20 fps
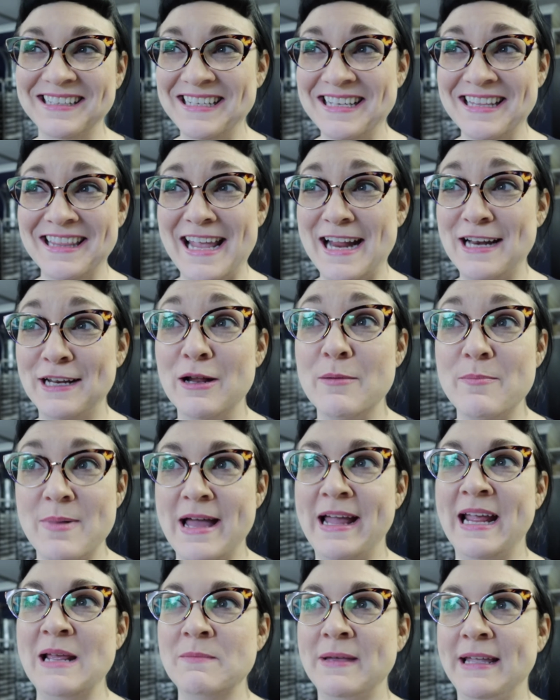They ended up
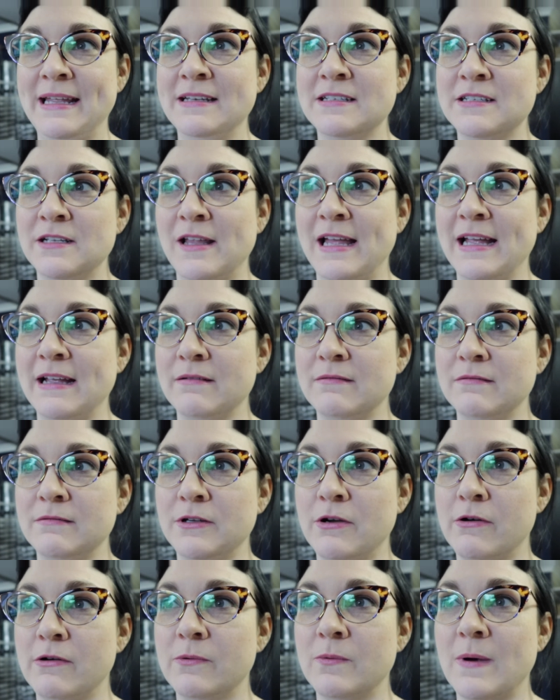paying me to like
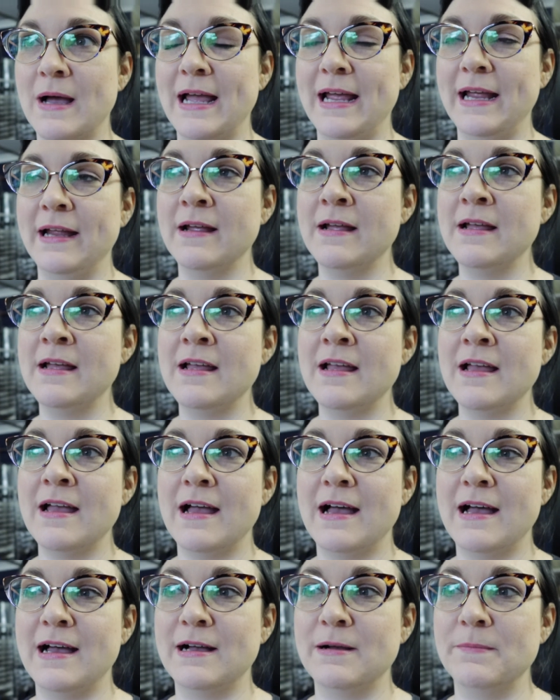go away,
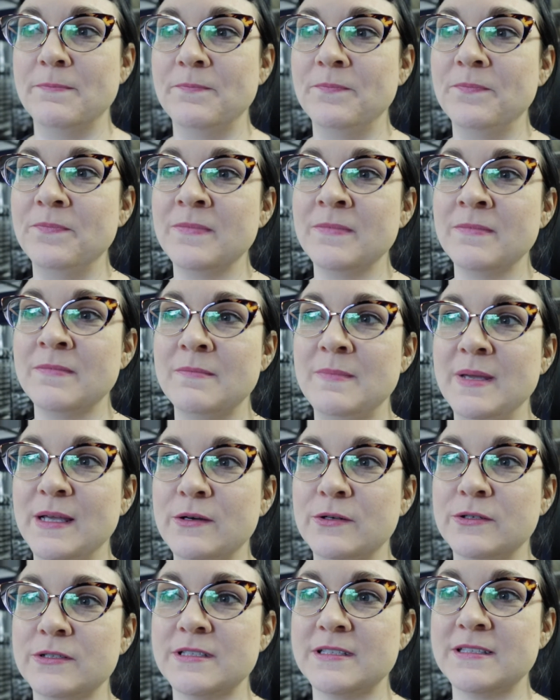
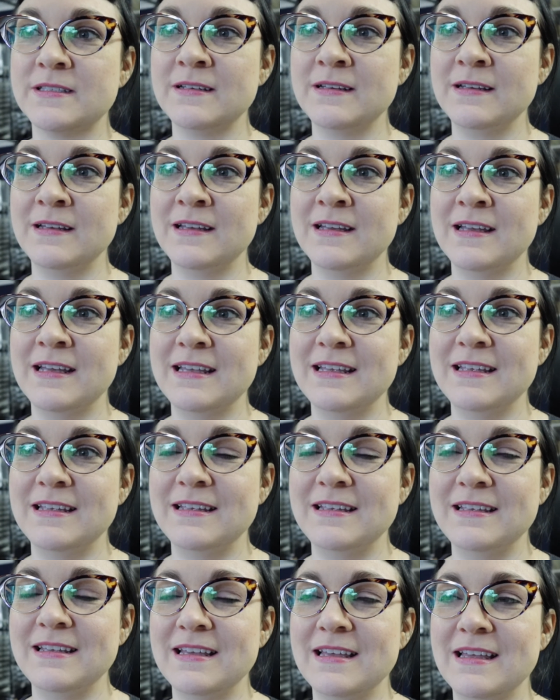because
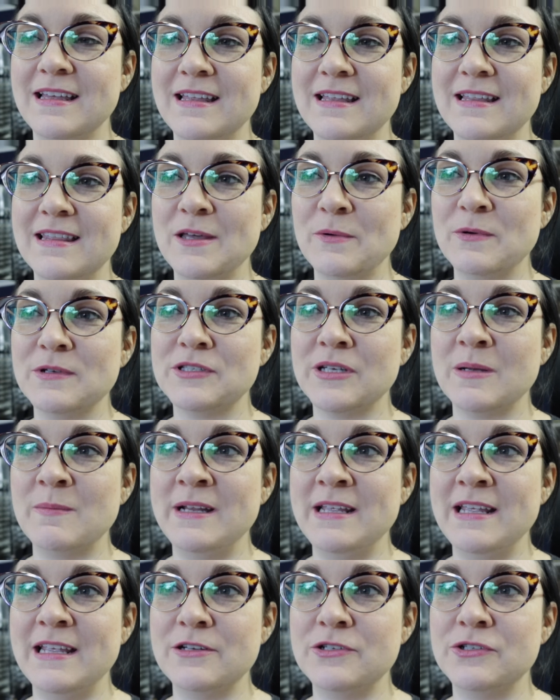there were so
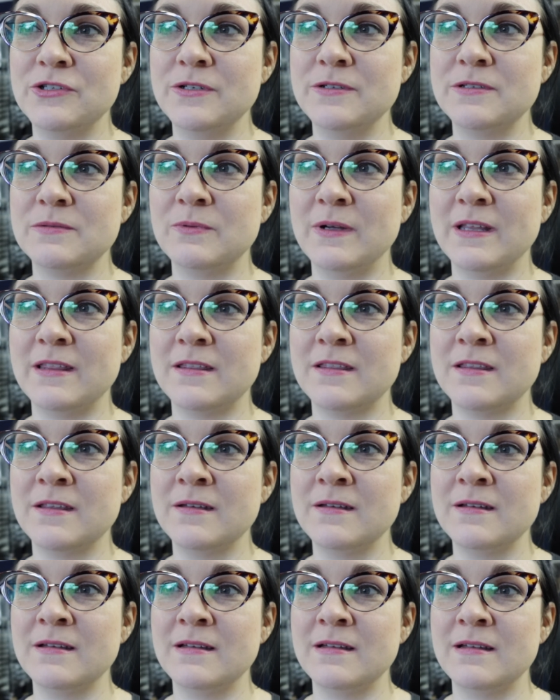many issues with
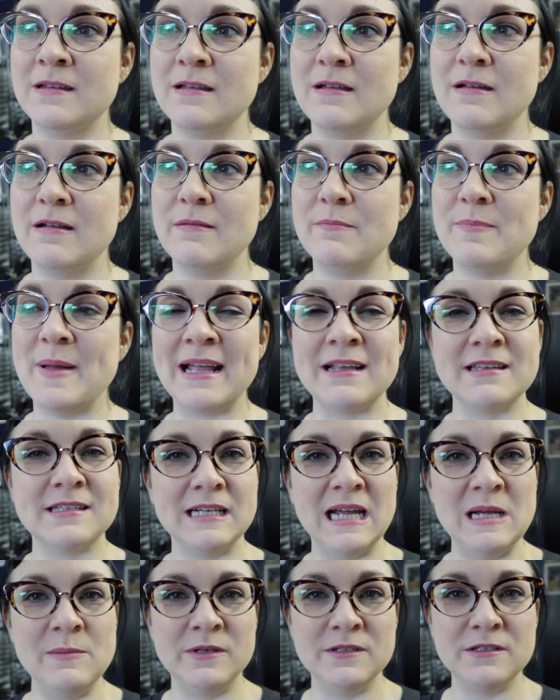bank
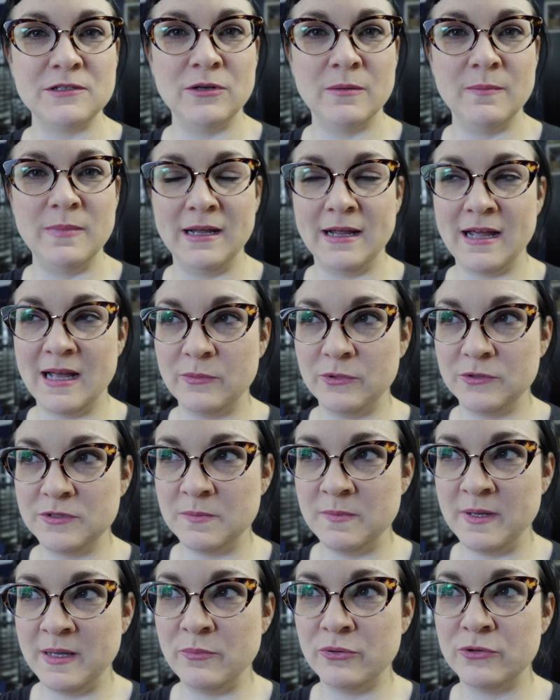statements not being able
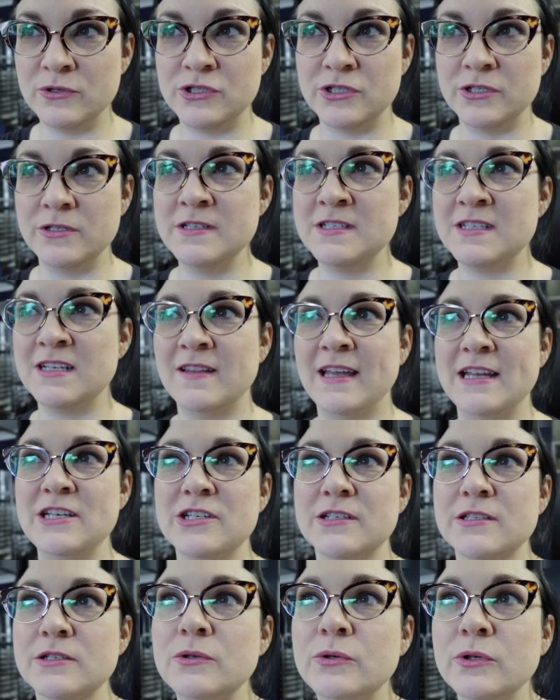to be produced, and they
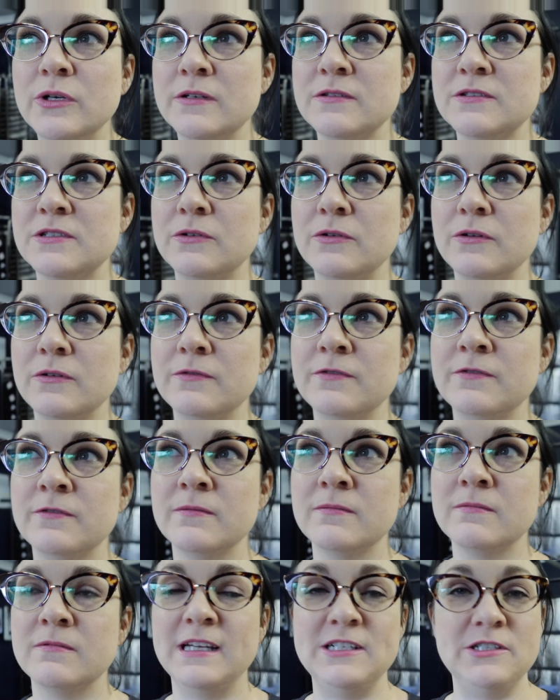just
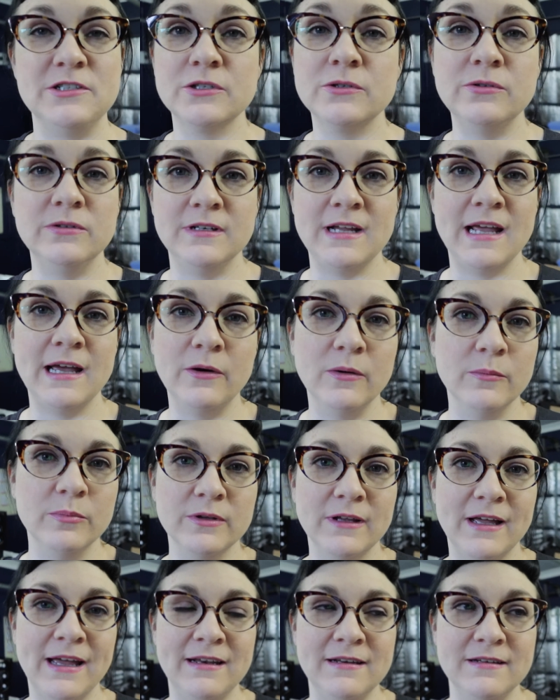couldn't help.
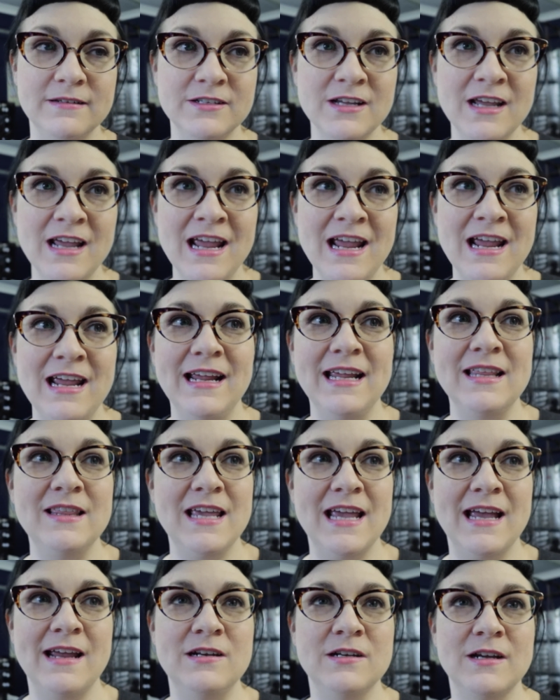And in
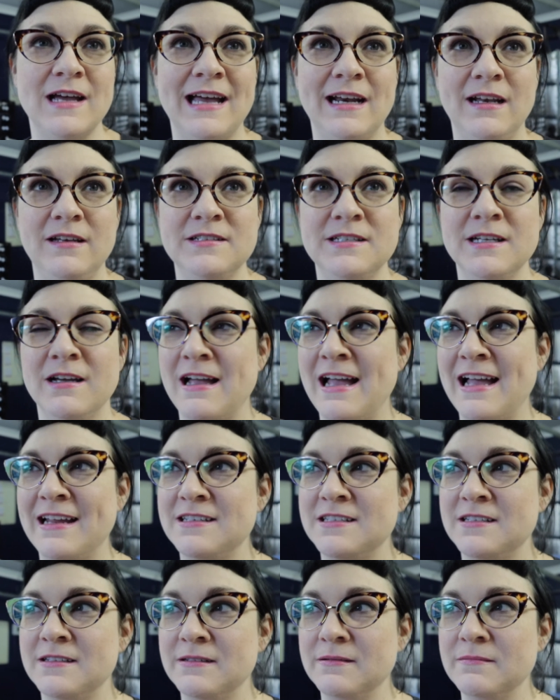the end I
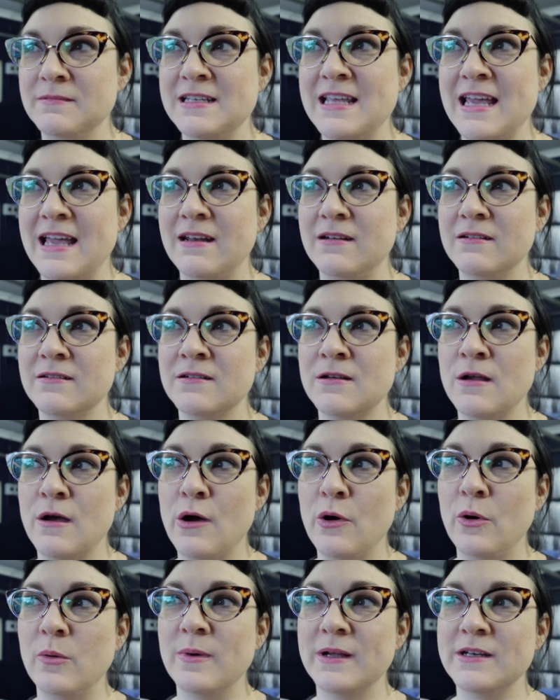had to get a
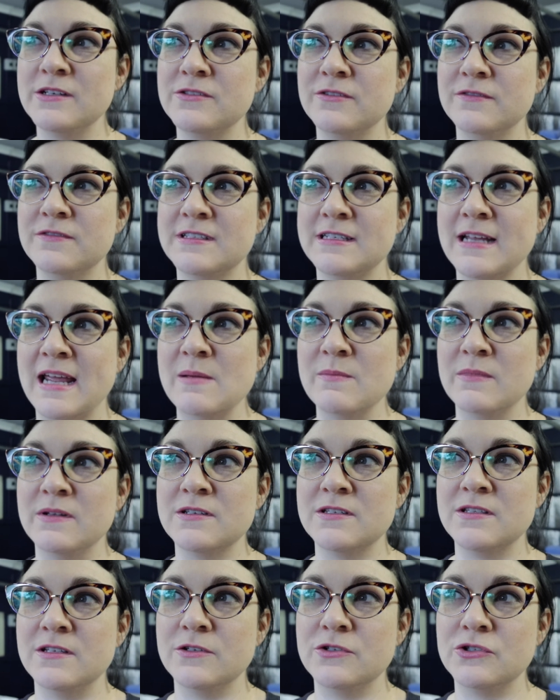whole bunch of
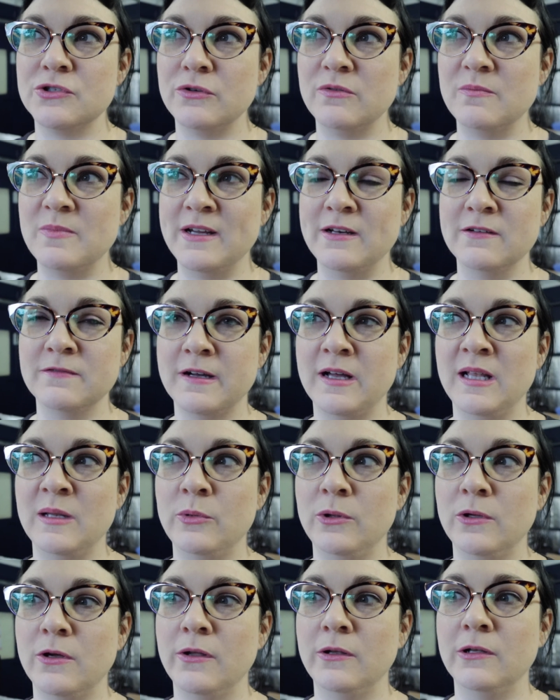statements that should have been
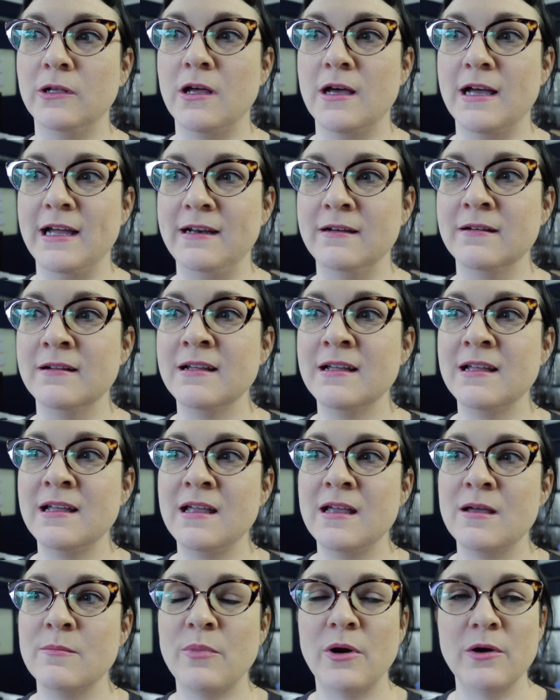available online
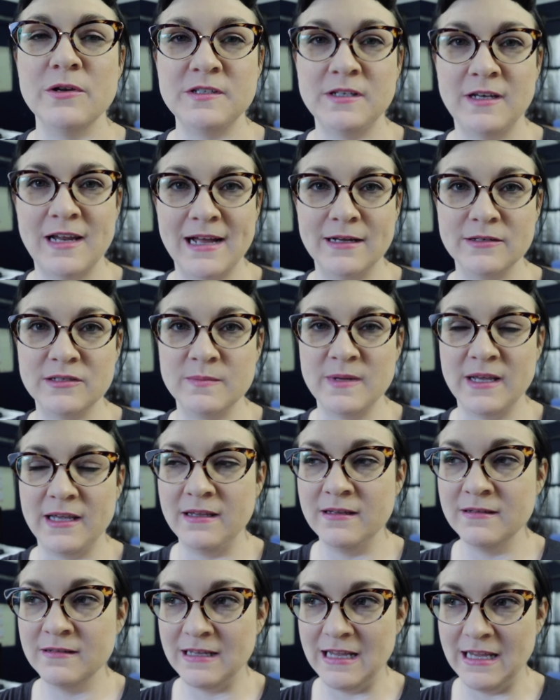posted out to
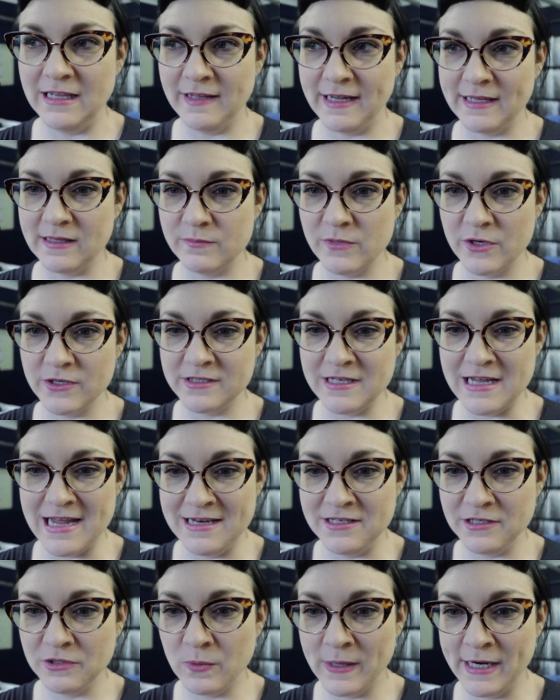me in like the most
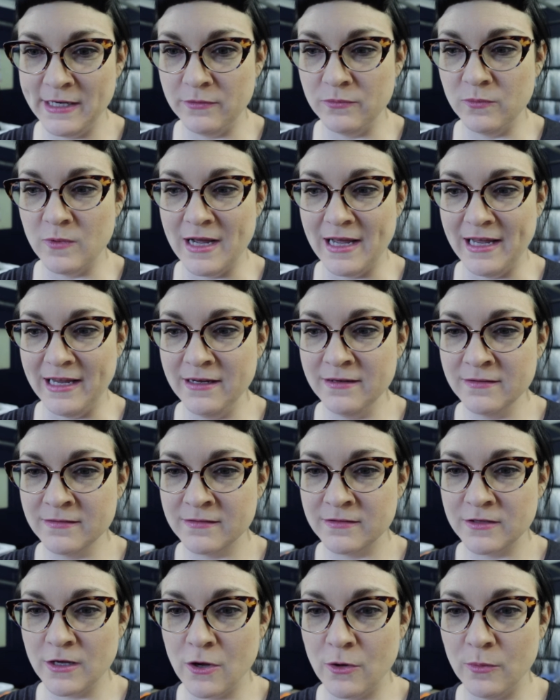antiquated way.
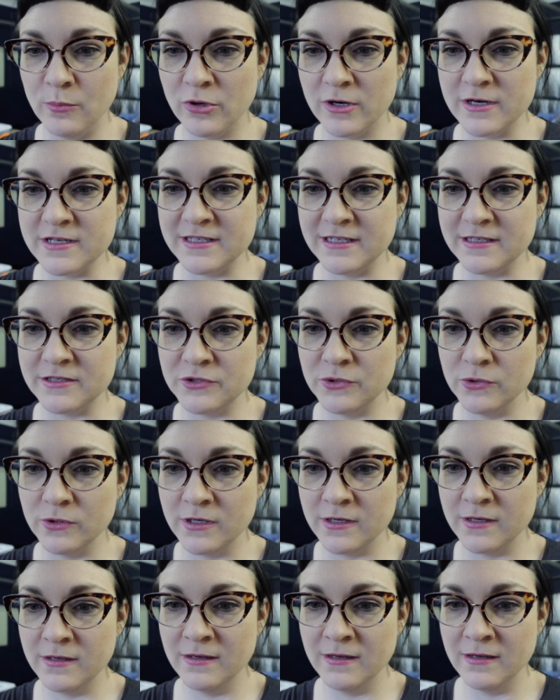The whole process took